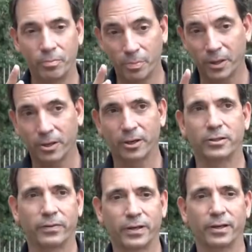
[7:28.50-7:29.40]
because
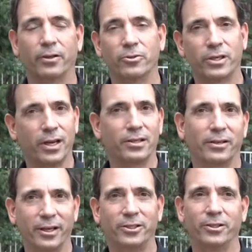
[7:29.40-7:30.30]
of Canelo's
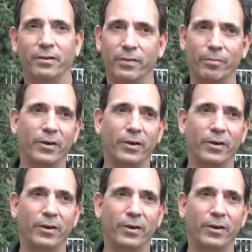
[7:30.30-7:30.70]
cancellation of the May